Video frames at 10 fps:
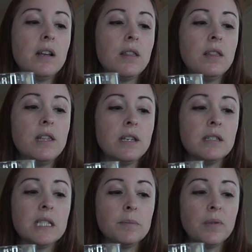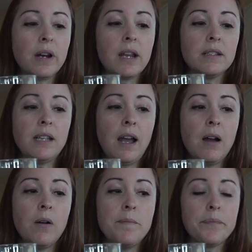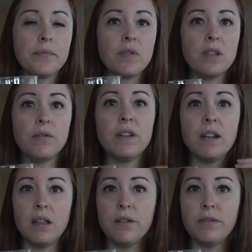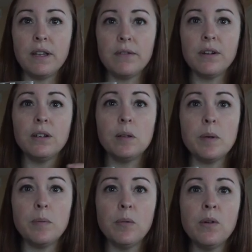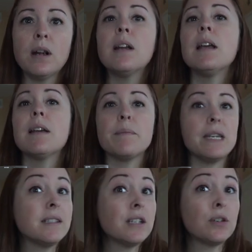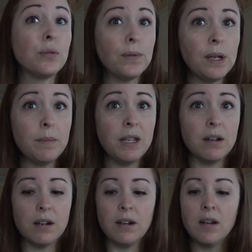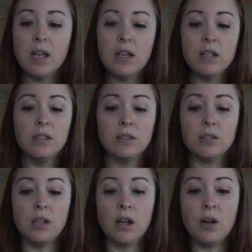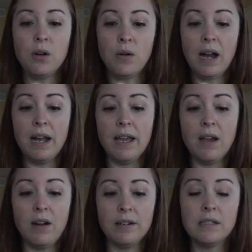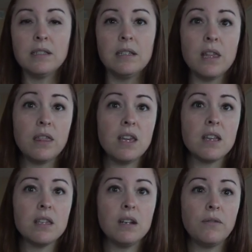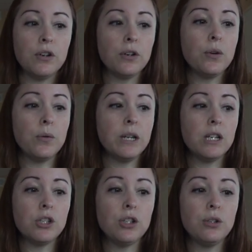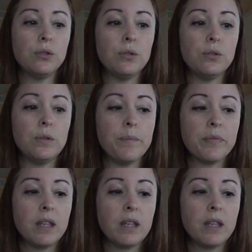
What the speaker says: This brings out the vanilla flavor a little bit more, makes it creamier. So I honestly think that if you're going to